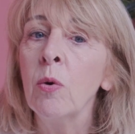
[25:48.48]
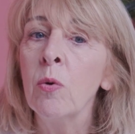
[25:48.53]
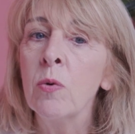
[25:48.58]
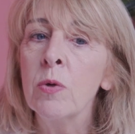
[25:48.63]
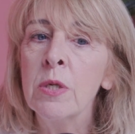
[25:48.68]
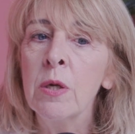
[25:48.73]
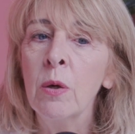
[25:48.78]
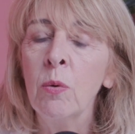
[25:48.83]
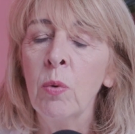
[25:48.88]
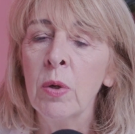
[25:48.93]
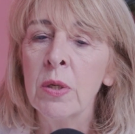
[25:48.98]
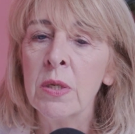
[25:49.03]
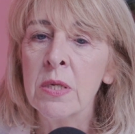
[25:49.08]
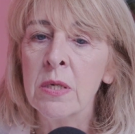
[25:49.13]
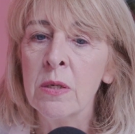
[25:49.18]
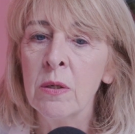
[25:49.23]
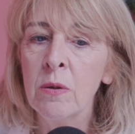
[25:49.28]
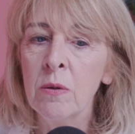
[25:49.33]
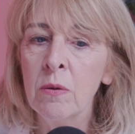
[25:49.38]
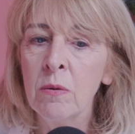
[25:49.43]
also want
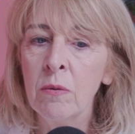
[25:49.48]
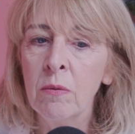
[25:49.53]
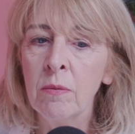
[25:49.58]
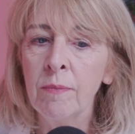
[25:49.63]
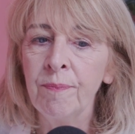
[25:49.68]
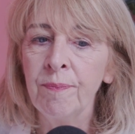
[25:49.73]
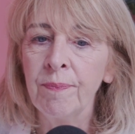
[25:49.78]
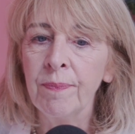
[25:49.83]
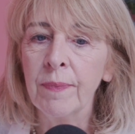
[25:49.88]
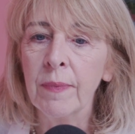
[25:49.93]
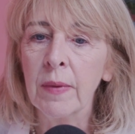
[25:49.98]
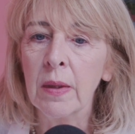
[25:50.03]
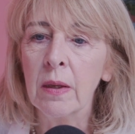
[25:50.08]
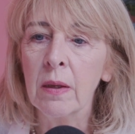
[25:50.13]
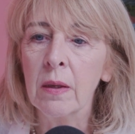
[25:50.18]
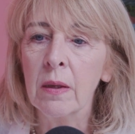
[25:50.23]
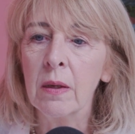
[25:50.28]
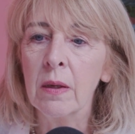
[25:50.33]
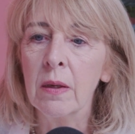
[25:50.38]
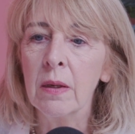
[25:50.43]
to
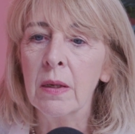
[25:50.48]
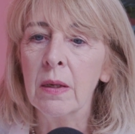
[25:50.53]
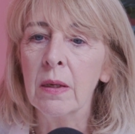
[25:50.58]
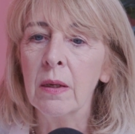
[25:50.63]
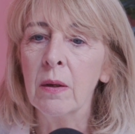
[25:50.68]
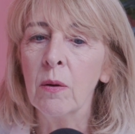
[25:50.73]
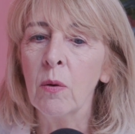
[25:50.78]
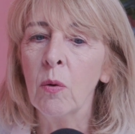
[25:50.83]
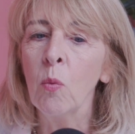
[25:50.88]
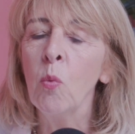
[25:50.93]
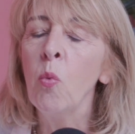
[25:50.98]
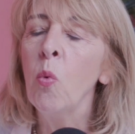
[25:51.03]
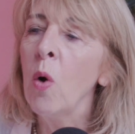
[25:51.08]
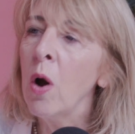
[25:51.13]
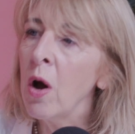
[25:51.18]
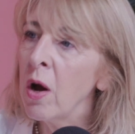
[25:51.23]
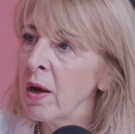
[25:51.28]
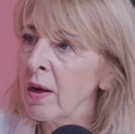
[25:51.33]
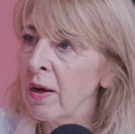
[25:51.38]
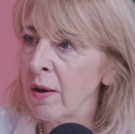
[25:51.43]

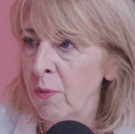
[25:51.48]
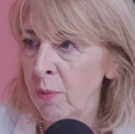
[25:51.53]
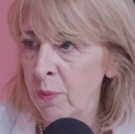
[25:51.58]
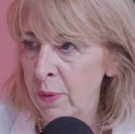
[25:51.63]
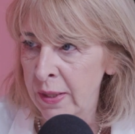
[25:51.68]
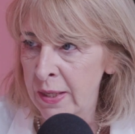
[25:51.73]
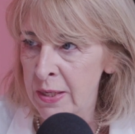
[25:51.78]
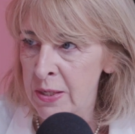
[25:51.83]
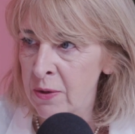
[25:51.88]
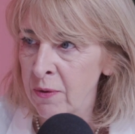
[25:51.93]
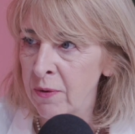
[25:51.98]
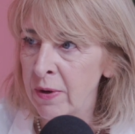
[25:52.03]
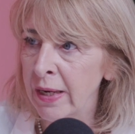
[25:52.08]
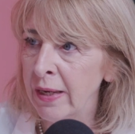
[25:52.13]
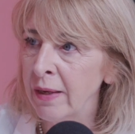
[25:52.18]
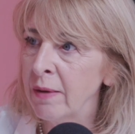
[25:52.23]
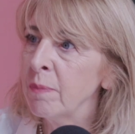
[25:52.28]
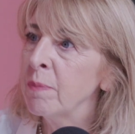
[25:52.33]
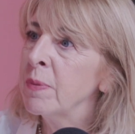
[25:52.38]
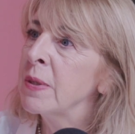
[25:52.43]
work with the
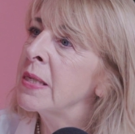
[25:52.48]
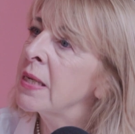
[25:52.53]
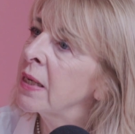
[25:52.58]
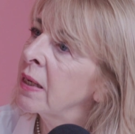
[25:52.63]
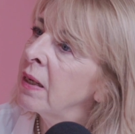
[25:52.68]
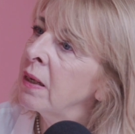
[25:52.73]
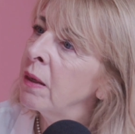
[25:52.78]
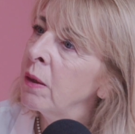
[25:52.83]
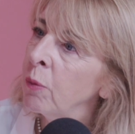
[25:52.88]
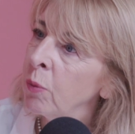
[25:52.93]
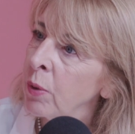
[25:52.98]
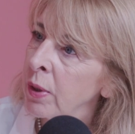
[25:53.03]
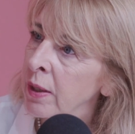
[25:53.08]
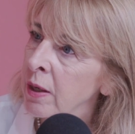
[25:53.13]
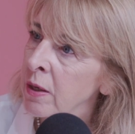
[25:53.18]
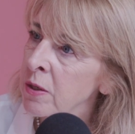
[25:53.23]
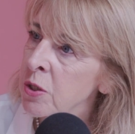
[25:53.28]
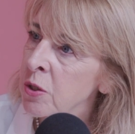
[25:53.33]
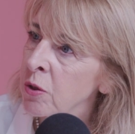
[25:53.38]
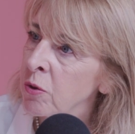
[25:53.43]
screen, particularly with
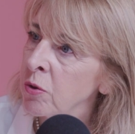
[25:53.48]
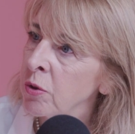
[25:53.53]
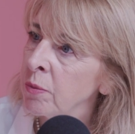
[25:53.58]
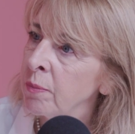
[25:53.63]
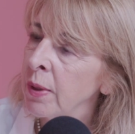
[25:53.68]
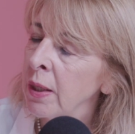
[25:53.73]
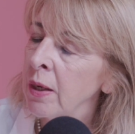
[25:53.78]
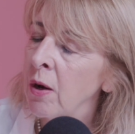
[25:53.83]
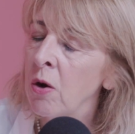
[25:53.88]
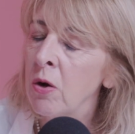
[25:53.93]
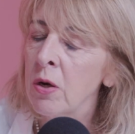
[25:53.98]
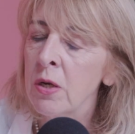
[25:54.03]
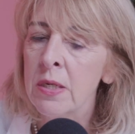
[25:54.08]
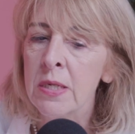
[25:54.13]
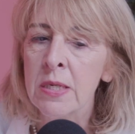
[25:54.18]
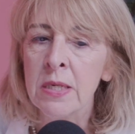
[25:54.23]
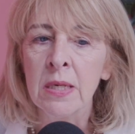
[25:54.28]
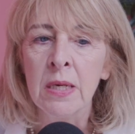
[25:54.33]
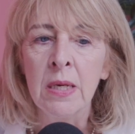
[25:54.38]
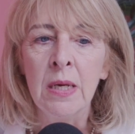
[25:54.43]
our children,
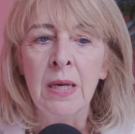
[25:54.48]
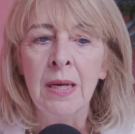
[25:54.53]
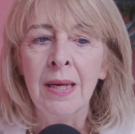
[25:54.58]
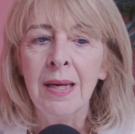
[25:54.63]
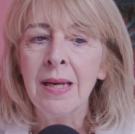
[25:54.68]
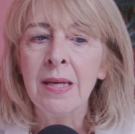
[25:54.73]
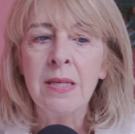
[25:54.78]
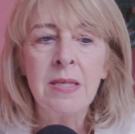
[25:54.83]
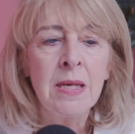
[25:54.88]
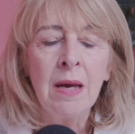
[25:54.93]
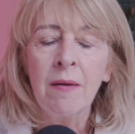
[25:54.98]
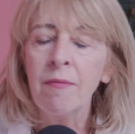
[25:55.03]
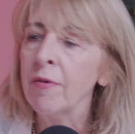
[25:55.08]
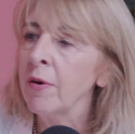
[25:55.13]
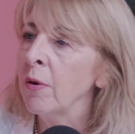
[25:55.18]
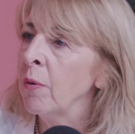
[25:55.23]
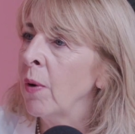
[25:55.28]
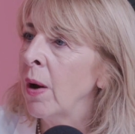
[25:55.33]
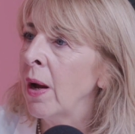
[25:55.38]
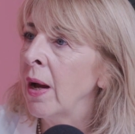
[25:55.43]
because it's
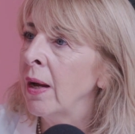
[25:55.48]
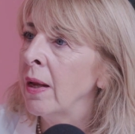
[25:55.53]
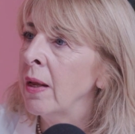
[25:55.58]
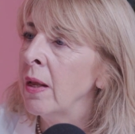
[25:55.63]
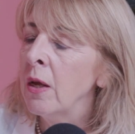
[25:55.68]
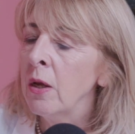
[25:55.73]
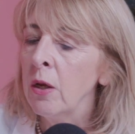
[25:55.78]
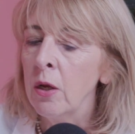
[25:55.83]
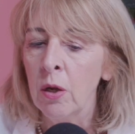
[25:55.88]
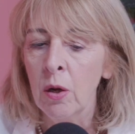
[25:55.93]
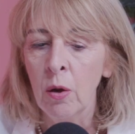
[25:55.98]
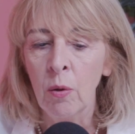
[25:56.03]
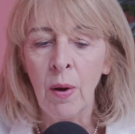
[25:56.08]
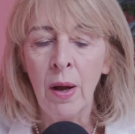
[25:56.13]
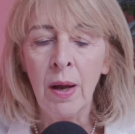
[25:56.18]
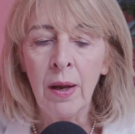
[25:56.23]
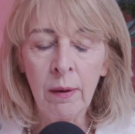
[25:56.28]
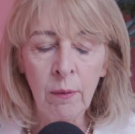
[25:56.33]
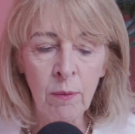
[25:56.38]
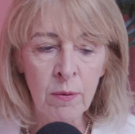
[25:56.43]
everywhere. You know,
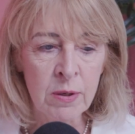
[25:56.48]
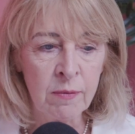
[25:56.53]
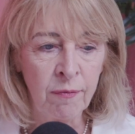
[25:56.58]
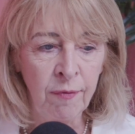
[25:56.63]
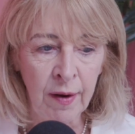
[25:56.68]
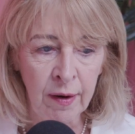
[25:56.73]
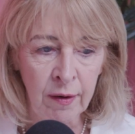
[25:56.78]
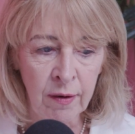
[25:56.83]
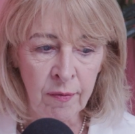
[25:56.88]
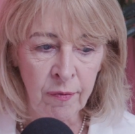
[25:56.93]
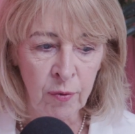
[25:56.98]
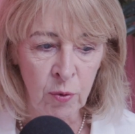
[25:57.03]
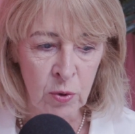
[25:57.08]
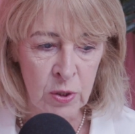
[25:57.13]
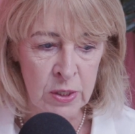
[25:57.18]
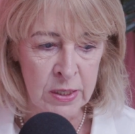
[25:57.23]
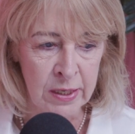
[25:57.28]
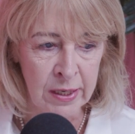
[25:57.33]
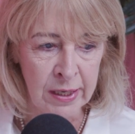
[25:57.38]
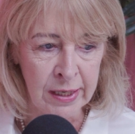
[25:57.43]
I was very
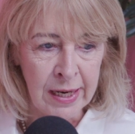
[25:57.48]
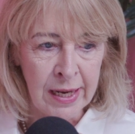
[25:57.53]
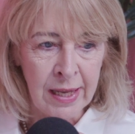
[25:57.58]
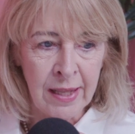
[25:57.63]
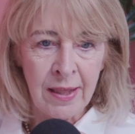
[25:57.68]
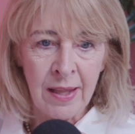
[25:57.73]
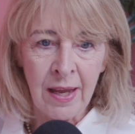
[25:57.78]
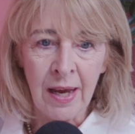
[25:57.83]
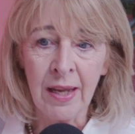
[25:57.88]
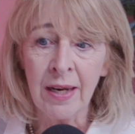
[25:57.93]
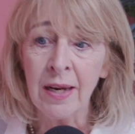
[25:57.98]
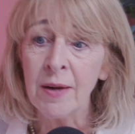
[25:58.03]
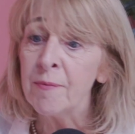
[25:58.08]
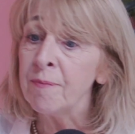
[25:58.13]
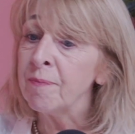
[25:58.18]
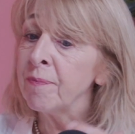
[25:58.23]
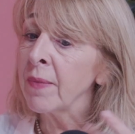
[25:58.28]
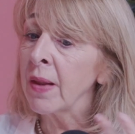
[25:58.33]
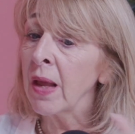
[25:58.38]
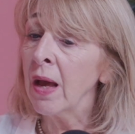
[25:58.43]
fortunate in that
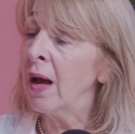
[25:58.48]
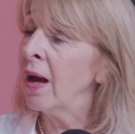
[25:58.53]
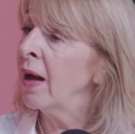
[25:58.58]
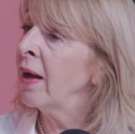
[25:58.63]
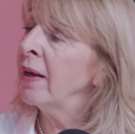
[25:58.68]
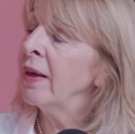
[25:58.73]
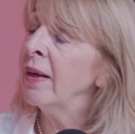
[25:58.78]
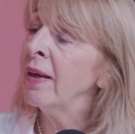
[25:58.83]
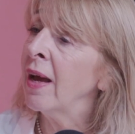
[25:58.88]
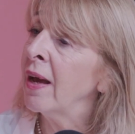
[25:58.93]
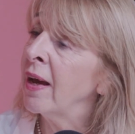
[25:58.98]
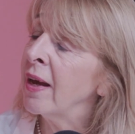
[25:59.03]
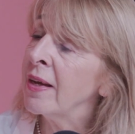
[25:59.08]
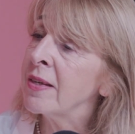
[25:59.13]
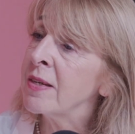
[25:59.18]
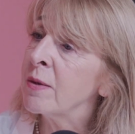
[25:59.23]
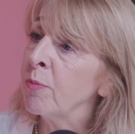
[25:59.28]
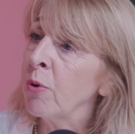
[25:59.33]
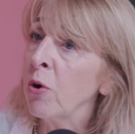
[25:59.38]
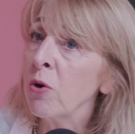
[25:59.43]
I
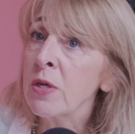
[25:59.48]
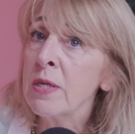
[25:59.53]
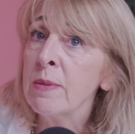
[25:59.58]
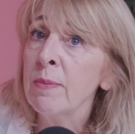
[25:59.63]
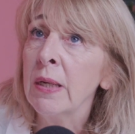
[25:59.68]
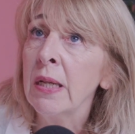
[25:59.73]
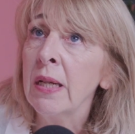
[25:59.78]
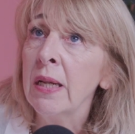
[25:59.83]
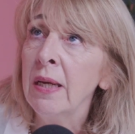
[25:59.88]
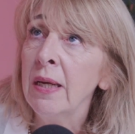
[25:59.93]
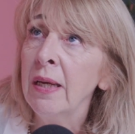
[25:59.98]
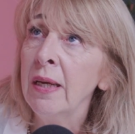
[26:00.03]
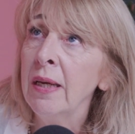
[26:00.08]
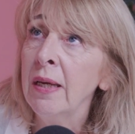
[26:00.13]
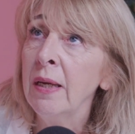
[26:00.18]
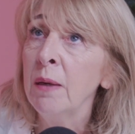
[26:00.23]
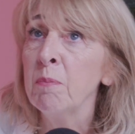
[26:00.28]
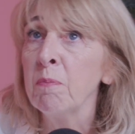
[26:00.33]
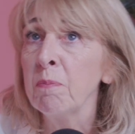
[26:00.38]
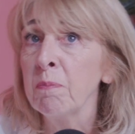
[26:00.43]
had
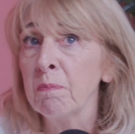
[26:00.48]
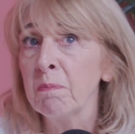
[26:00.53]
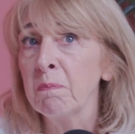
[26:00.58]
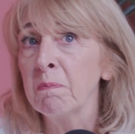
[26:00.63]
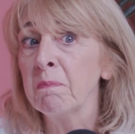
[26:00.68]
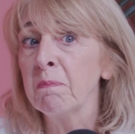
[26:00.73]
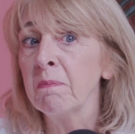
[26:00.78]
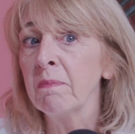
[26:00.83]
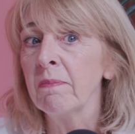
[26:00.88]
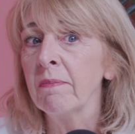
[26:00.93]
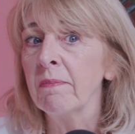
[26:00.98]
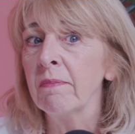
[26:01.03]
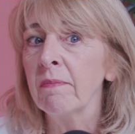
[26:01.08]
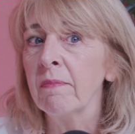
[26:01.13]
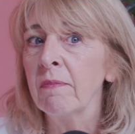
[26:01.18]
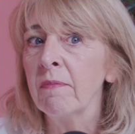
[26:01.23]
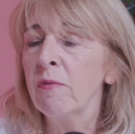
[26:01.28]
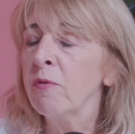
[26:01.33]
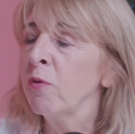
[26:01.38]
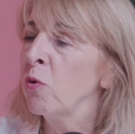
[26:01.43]
approximately
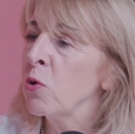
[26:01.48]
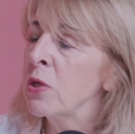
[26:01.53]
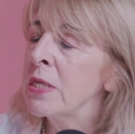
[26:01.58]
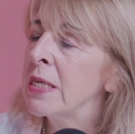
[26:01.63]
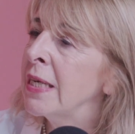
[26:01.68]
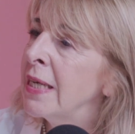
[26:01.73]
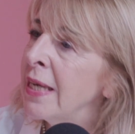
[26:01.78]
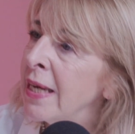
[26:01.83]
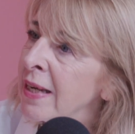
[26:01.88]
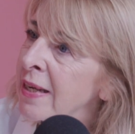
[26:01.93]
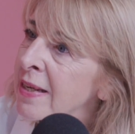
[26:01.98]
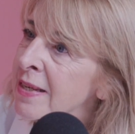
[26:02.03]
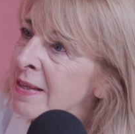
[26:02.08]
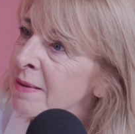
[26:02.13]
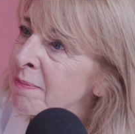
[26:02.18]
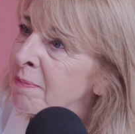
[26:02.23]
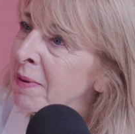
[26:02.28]
40 years